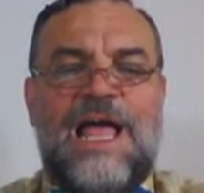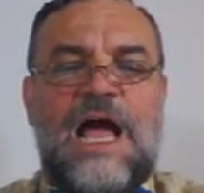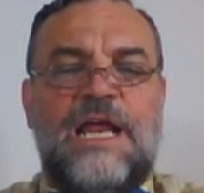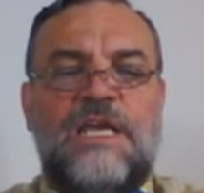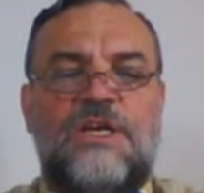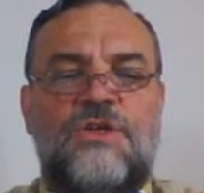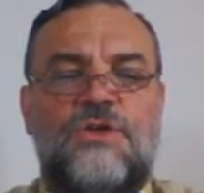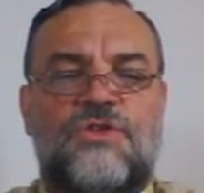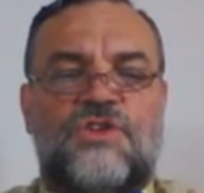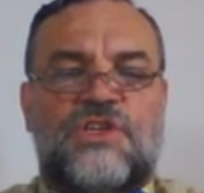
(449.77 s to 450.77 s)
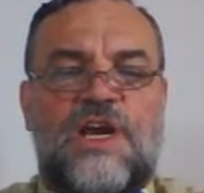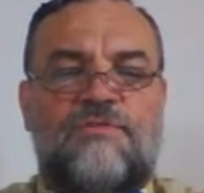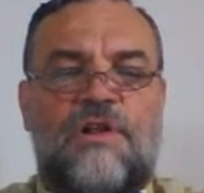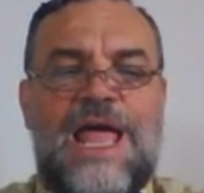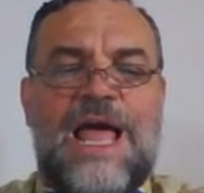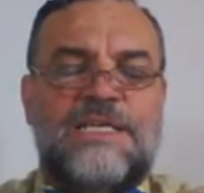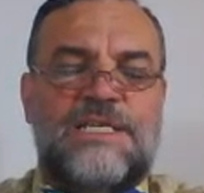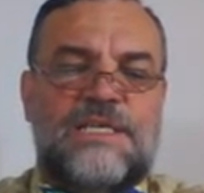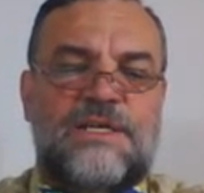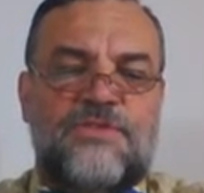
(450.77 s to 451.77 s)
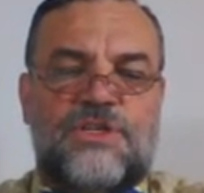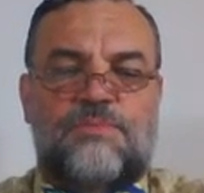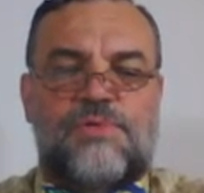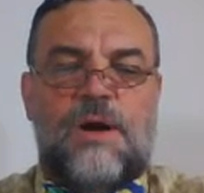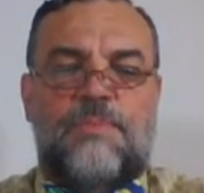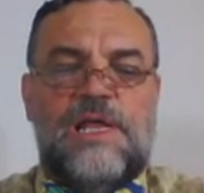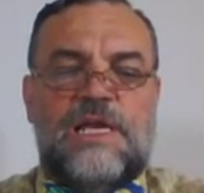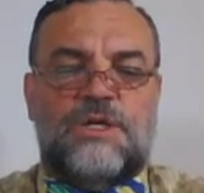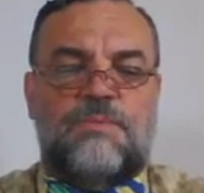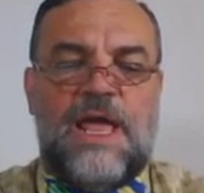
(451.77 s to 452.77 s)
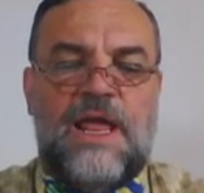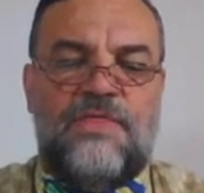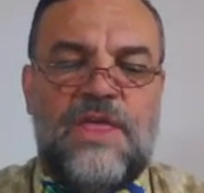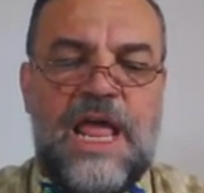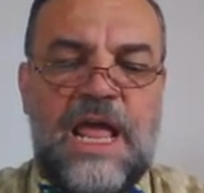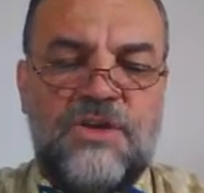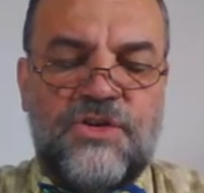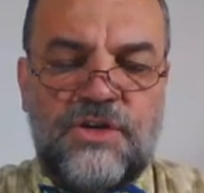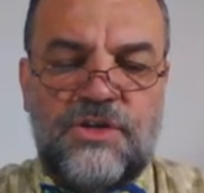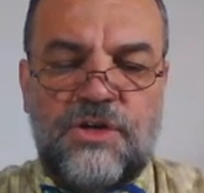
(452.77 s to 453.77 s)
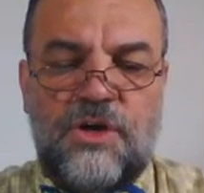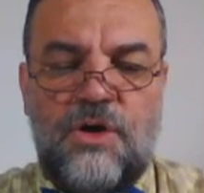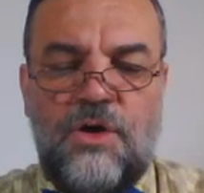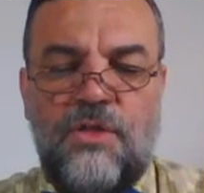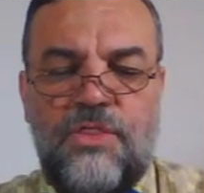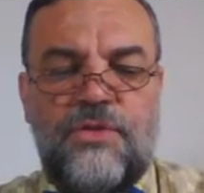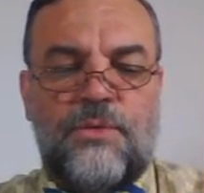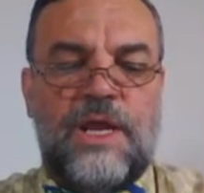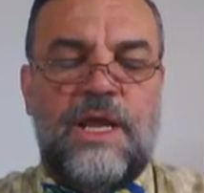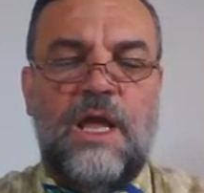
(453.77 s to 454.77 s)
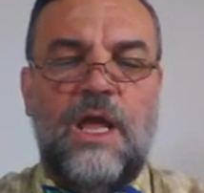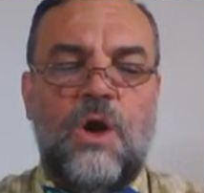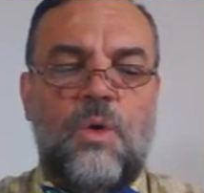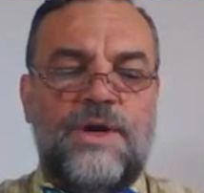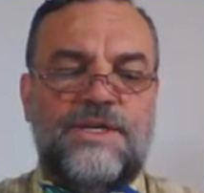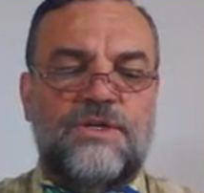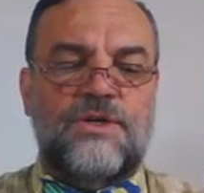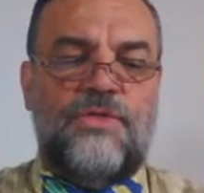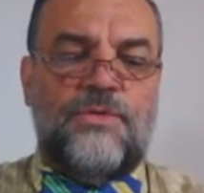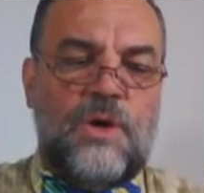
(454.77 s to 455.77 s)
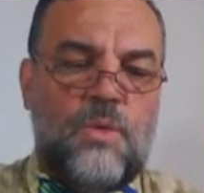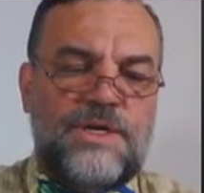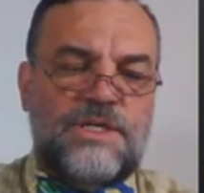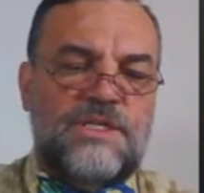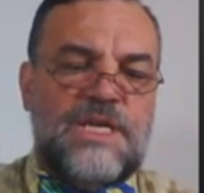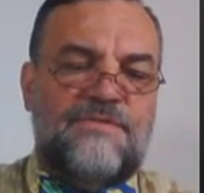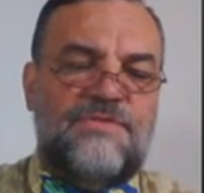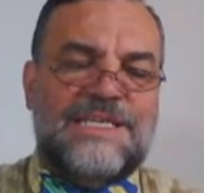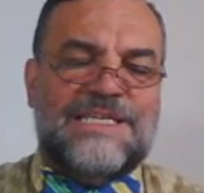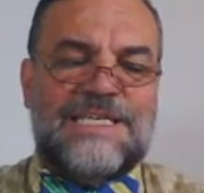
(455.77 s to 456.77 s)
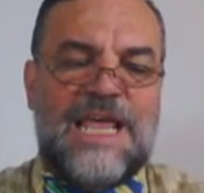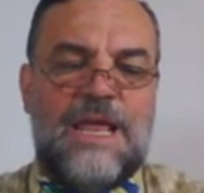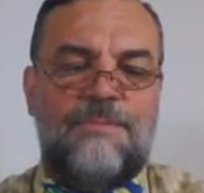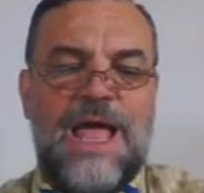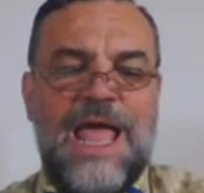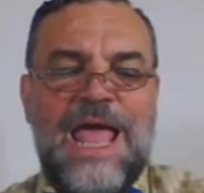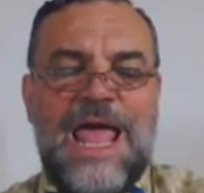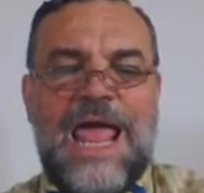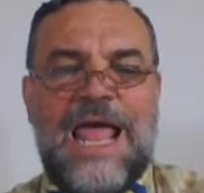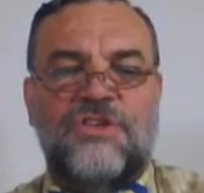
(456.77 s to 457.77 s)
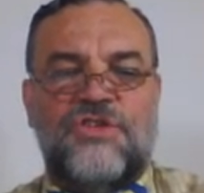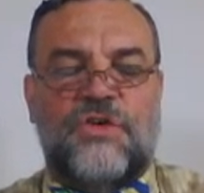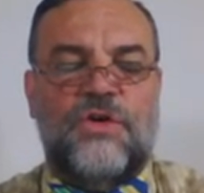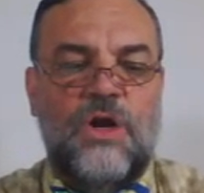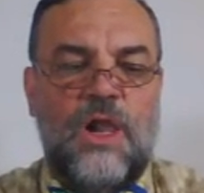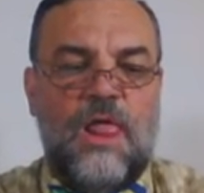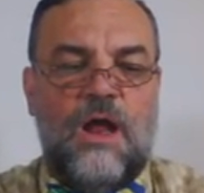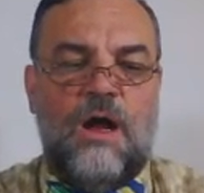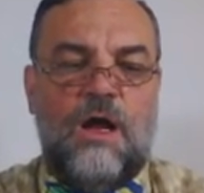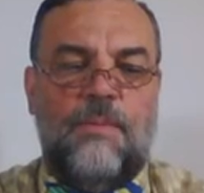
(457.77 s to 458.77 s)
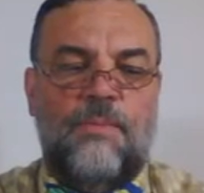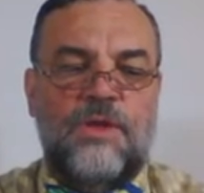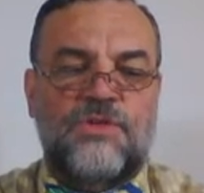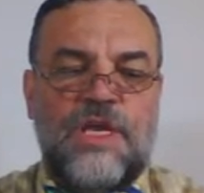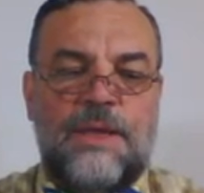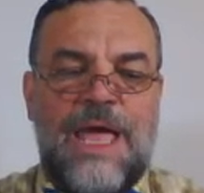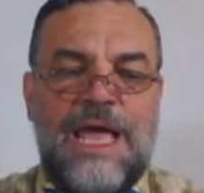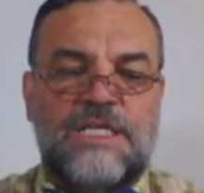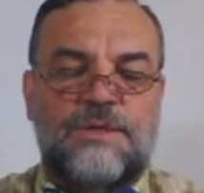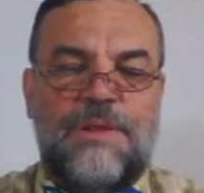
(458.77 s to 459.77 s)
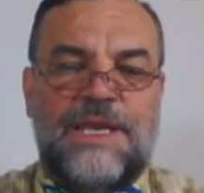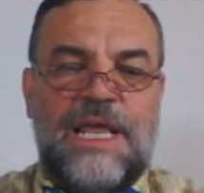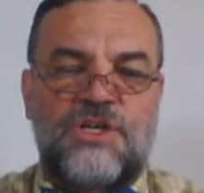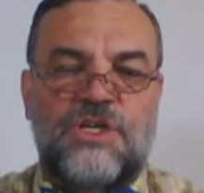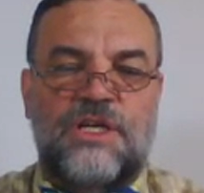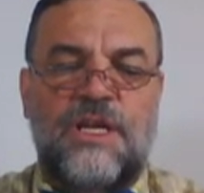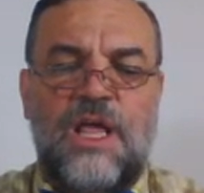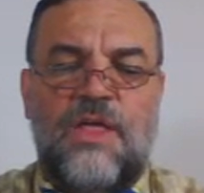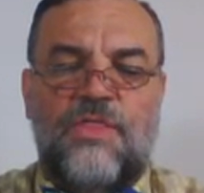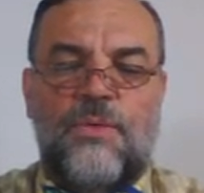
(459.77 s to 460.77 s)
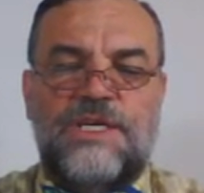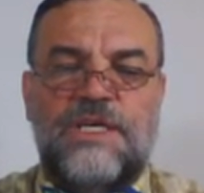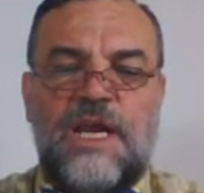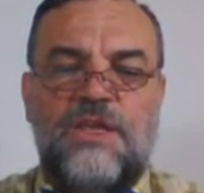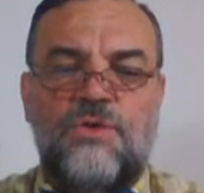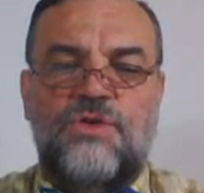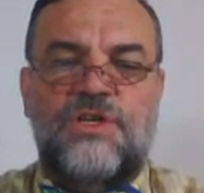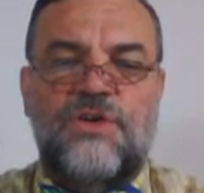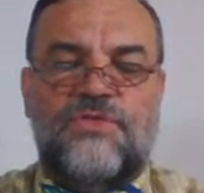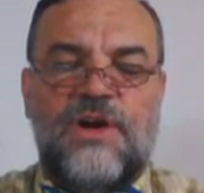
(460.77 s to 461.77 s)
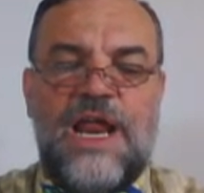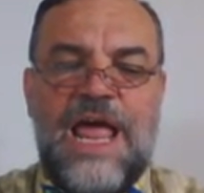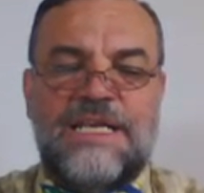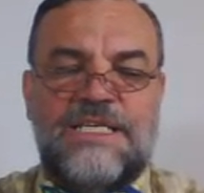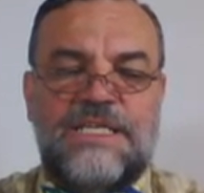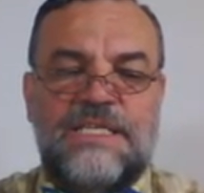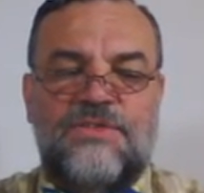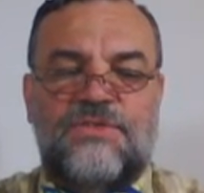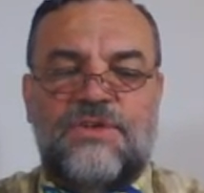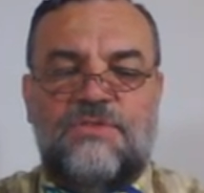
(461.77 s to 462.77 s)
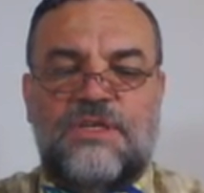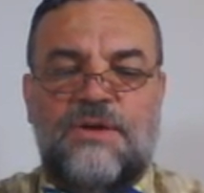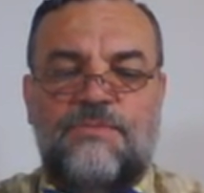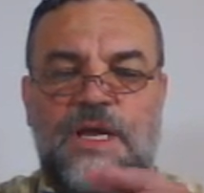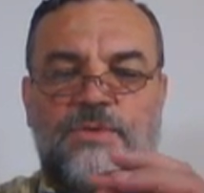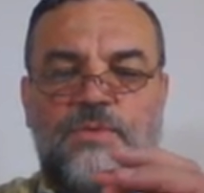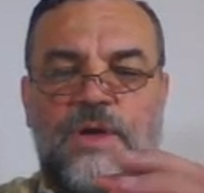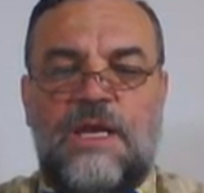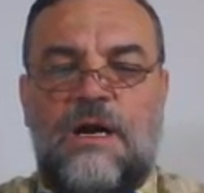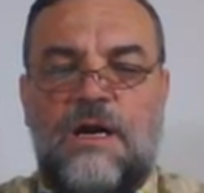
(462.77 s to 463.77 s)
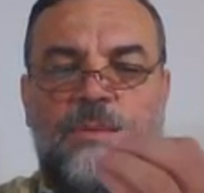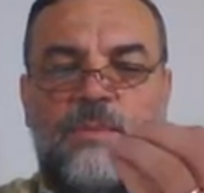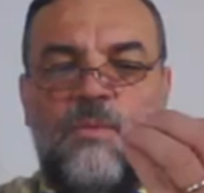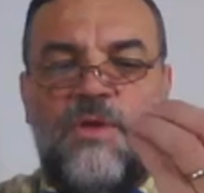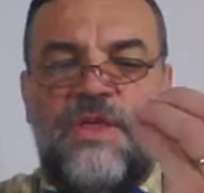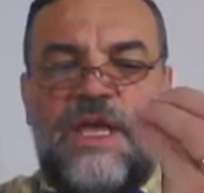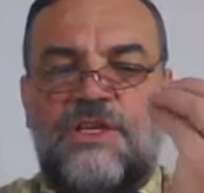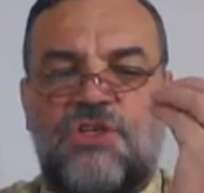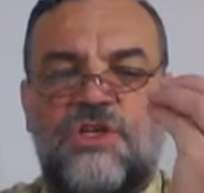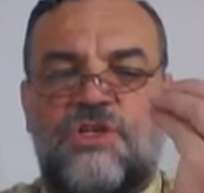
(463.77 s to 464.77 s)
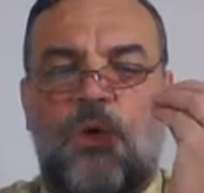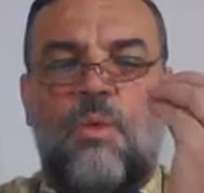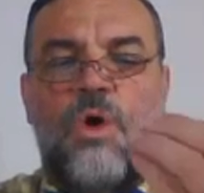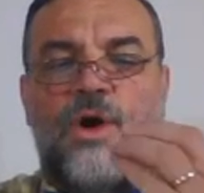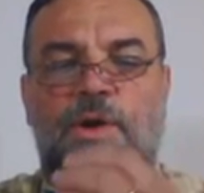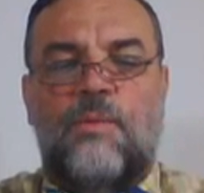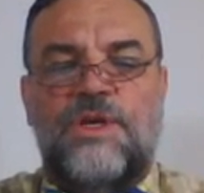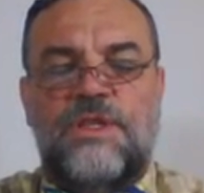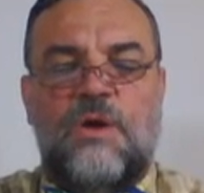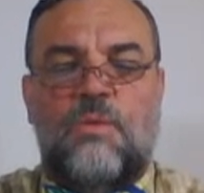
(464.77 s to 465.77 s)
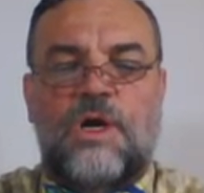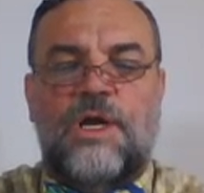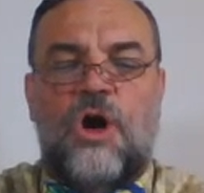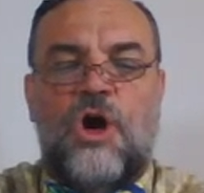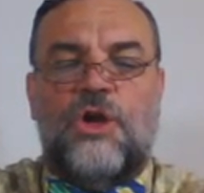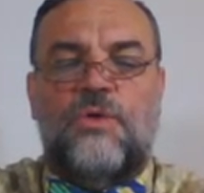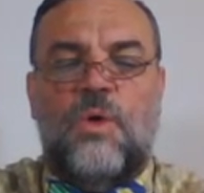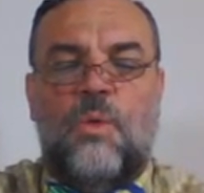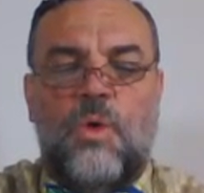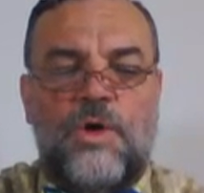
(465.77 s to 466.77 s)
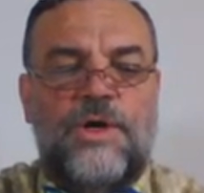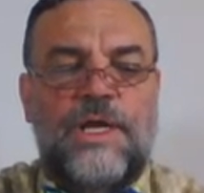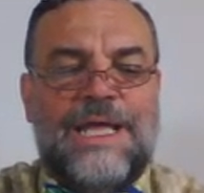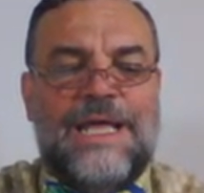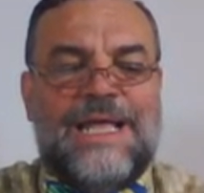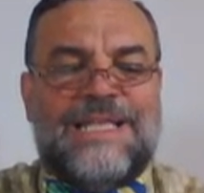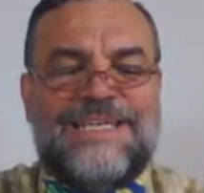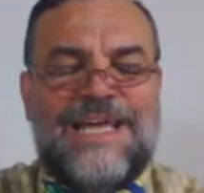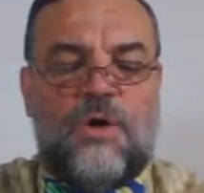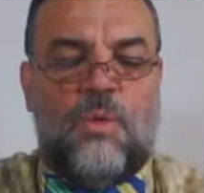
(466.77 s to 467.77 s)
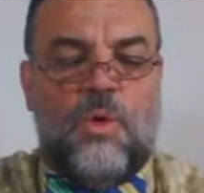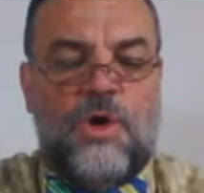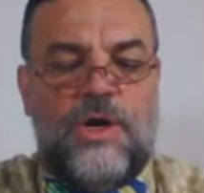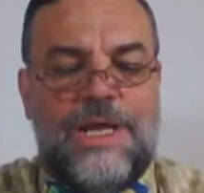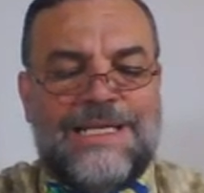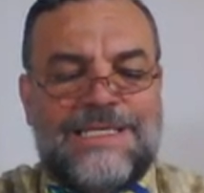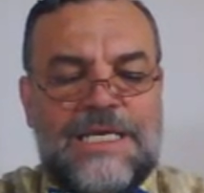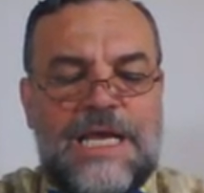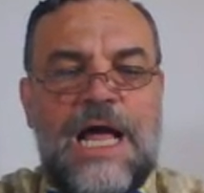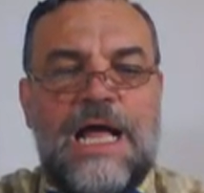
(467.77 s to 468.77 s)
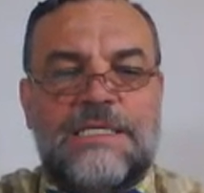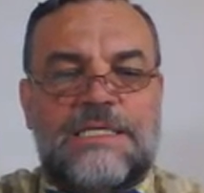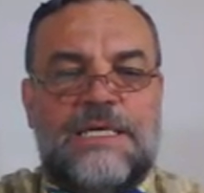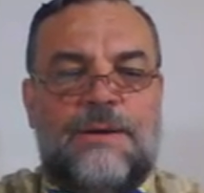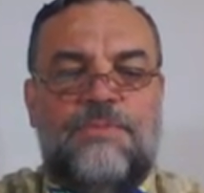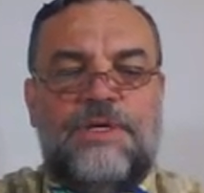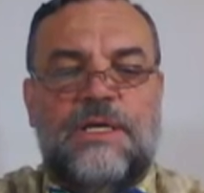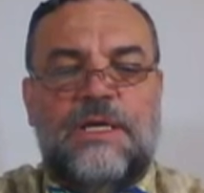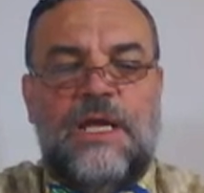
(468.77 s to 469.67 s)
I need to use several adjectives to properly explain the answer to all three questions. All three questions have the same answer, the same explanation. The reason I use different adjectives is sometimes we get hung up and we think it's just a word and we think we're going to argue a word. It's not a word, it's concept.